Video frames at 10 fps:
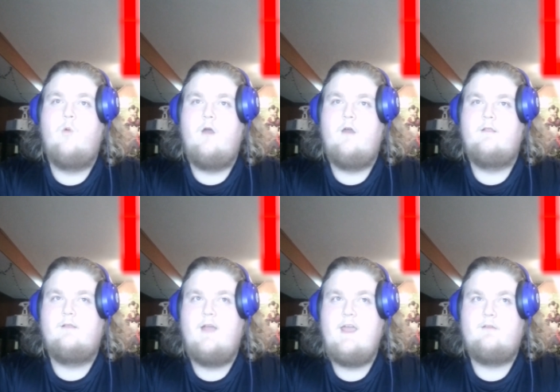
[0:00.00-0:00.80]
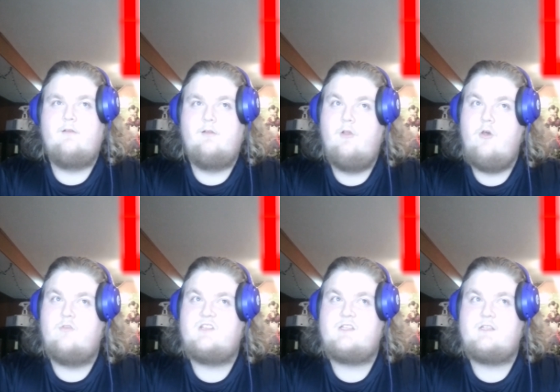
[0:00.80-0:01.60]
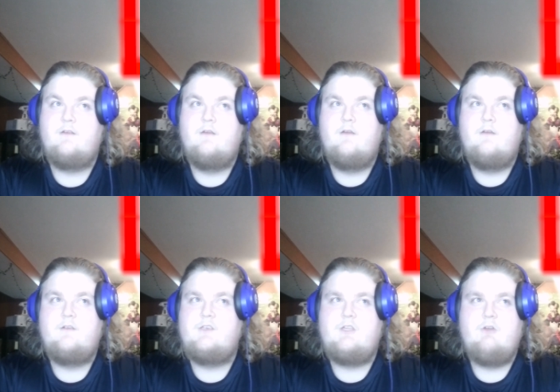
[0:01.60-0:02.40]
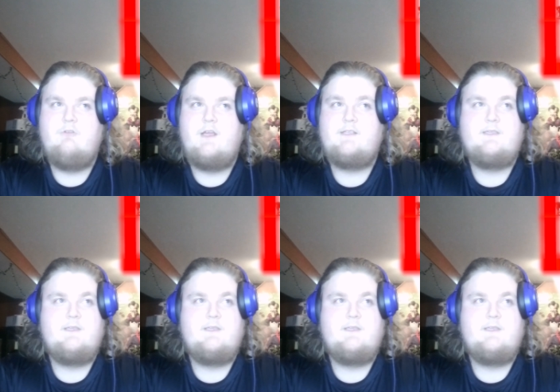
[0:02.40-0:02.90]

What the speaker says: What? Let loose? Dude, that's...